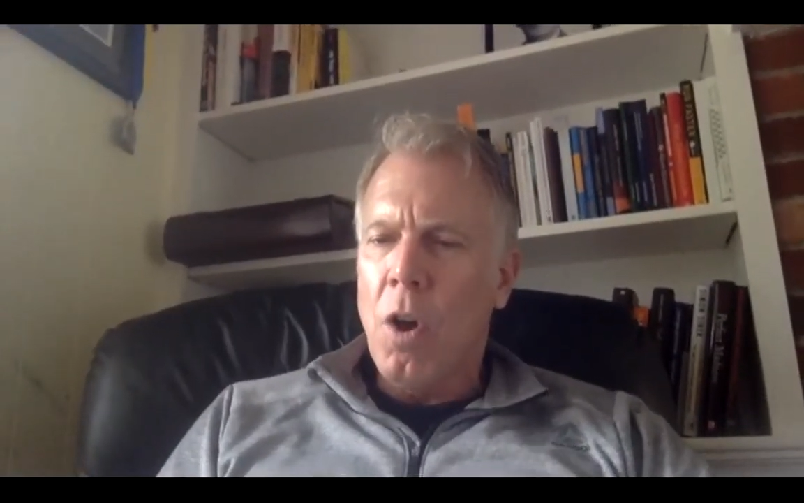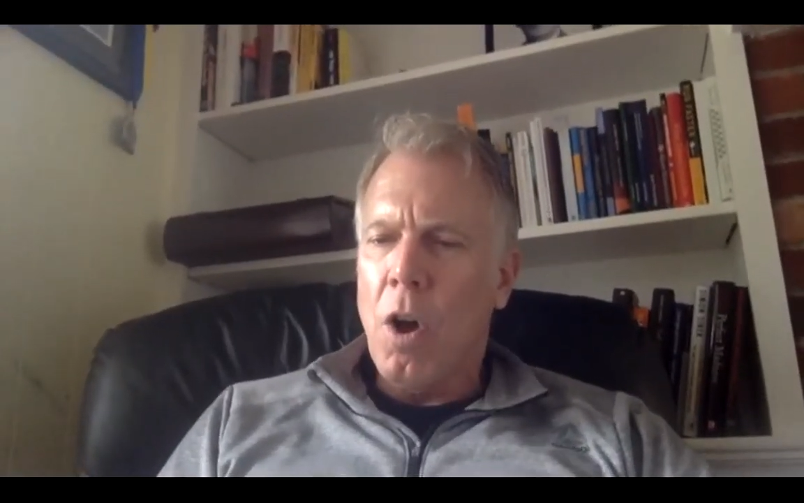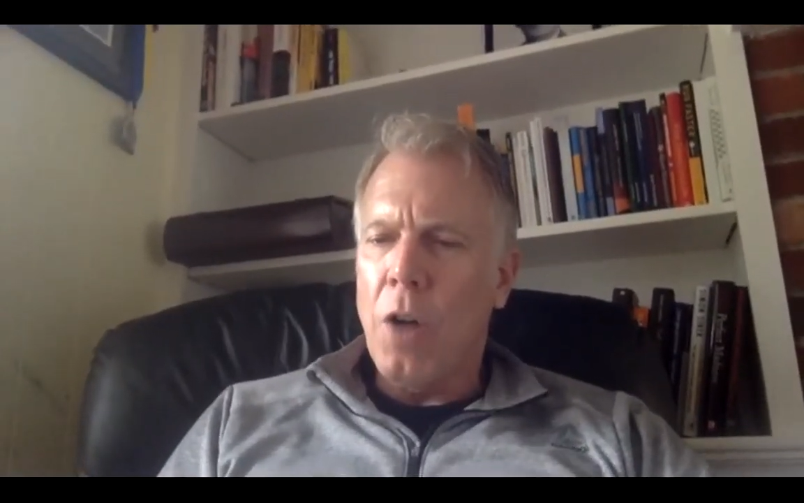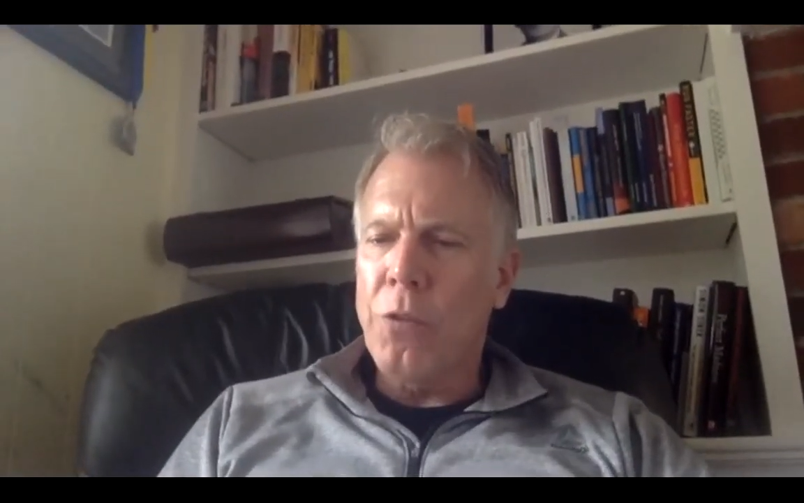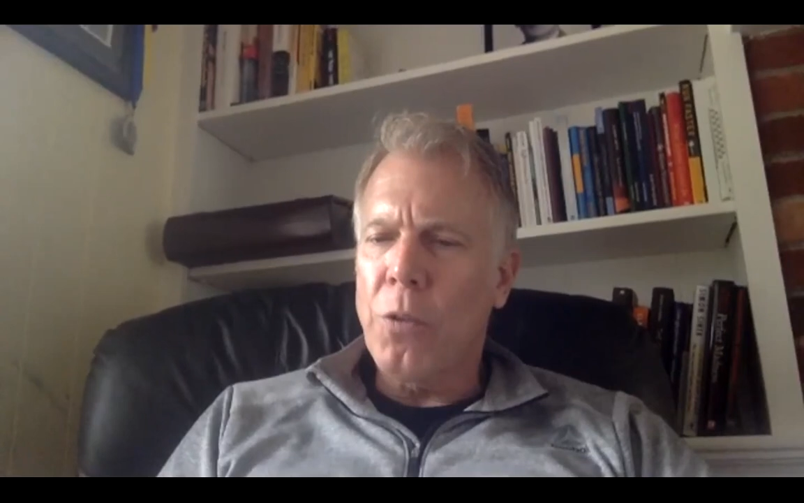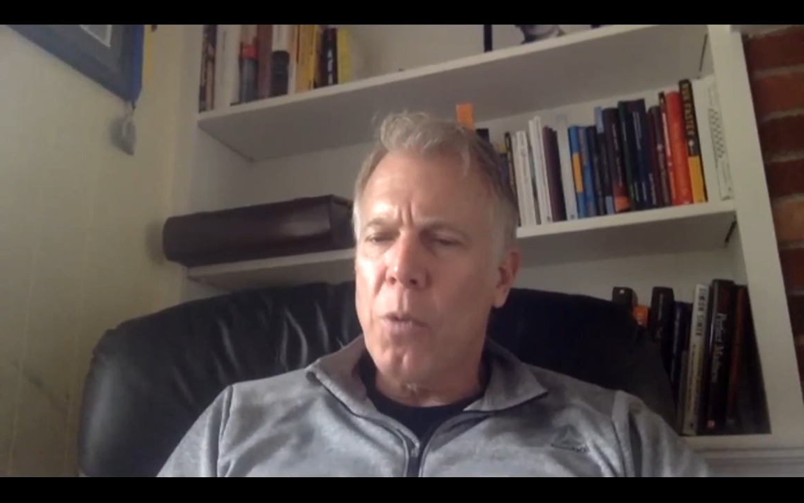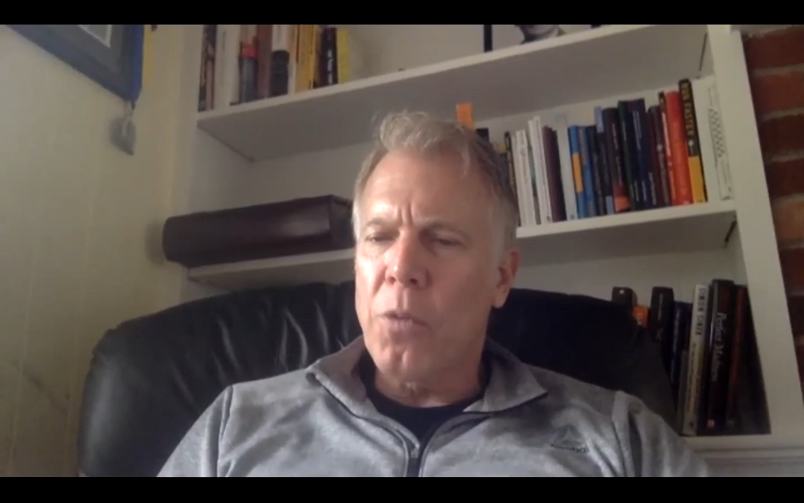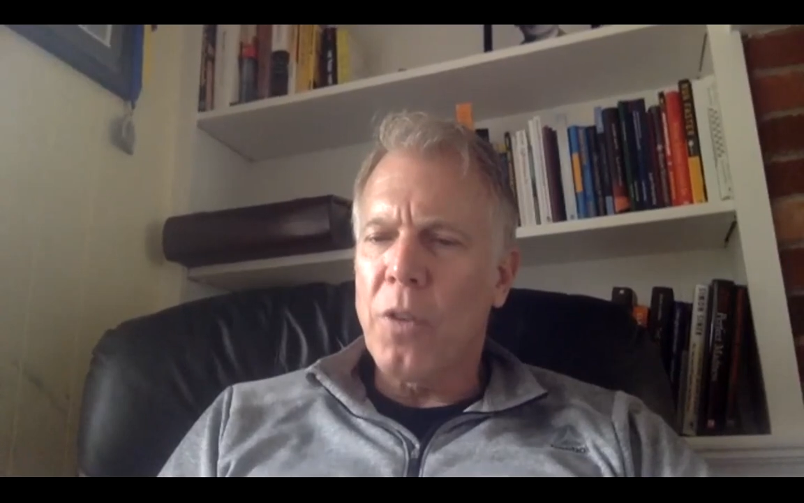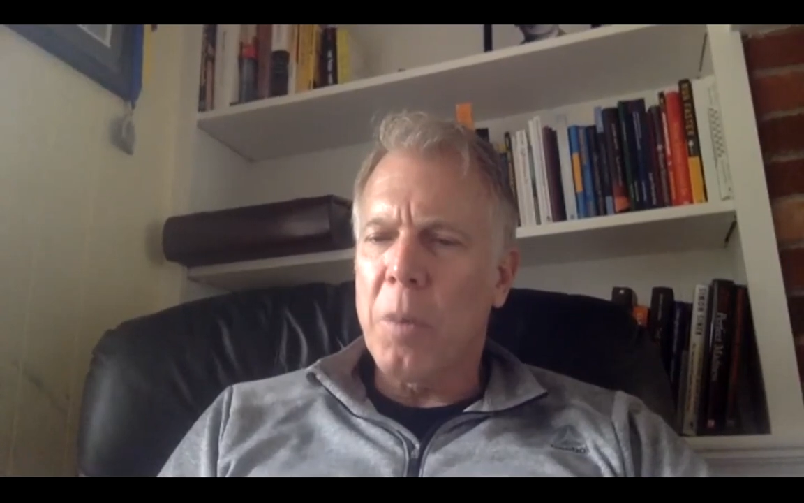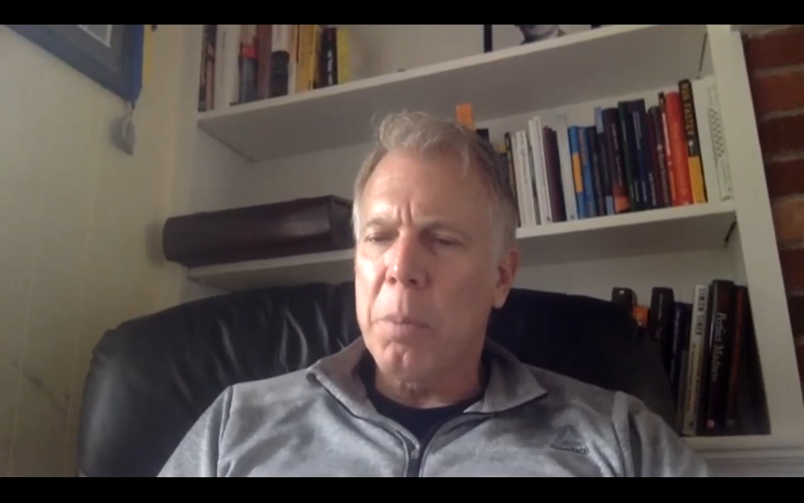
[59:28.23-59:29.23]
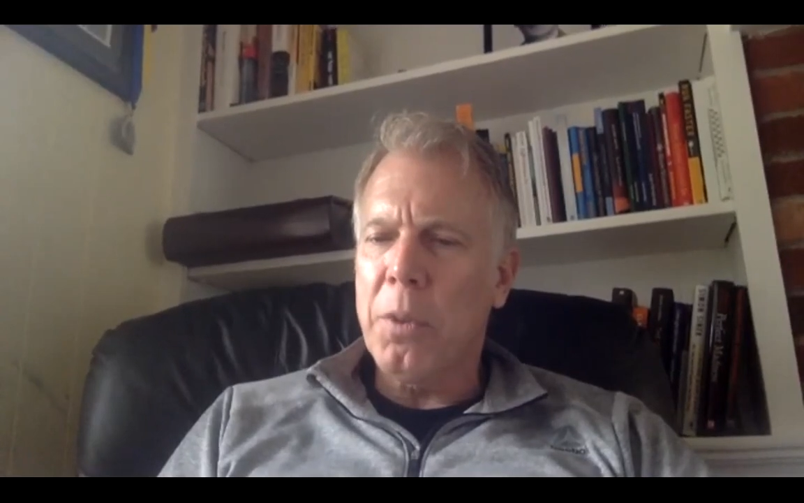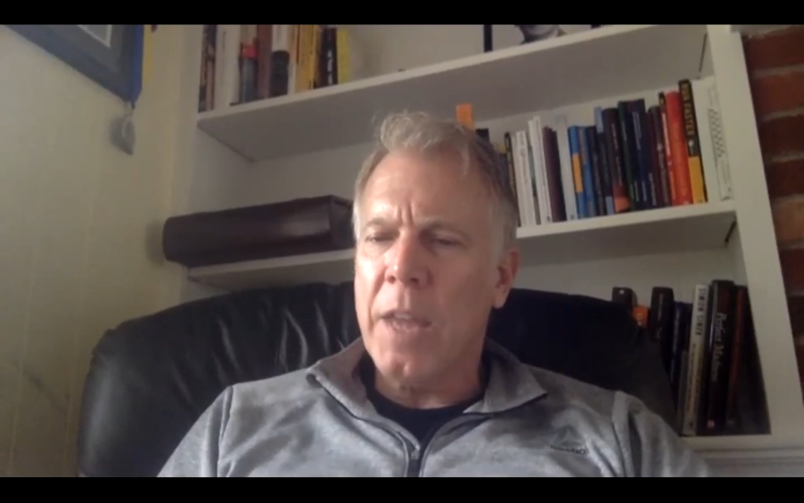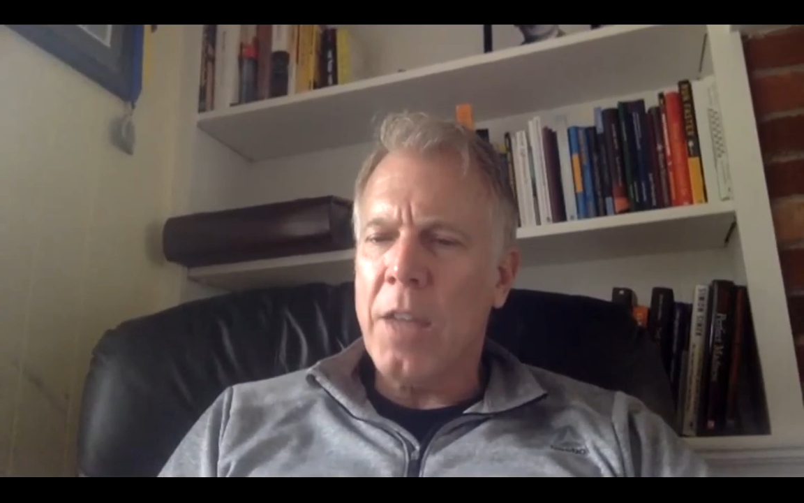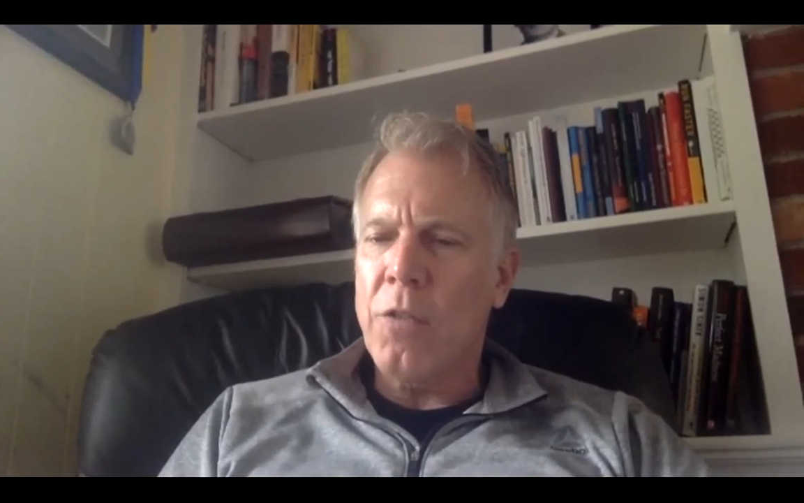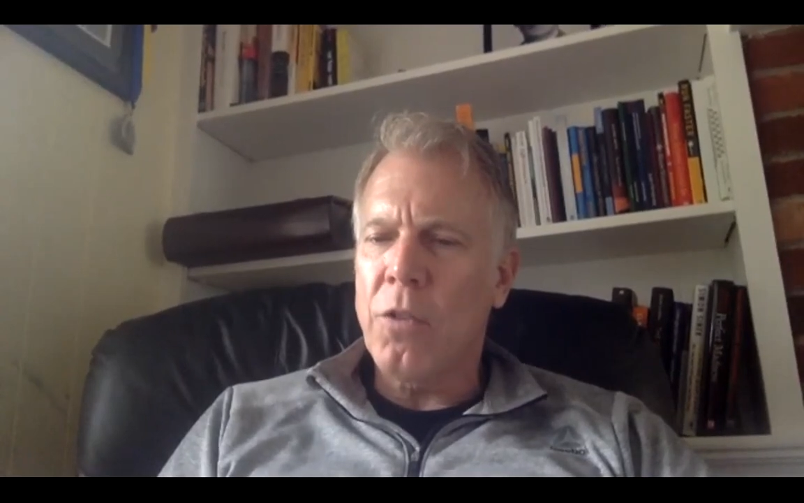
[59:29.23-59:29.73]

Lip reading: Also, is there a plan